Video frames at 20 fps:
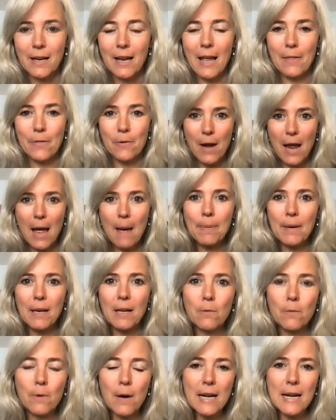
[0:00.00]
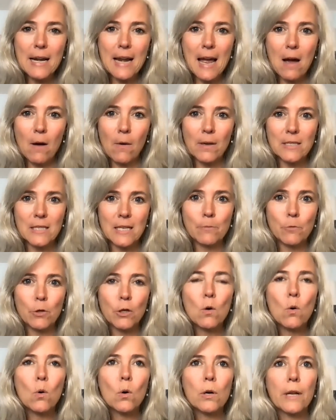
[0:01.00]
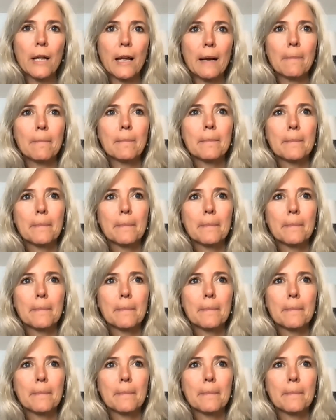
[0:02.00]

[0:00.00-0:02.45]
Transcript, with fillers: and they're happening right now as I'm recording.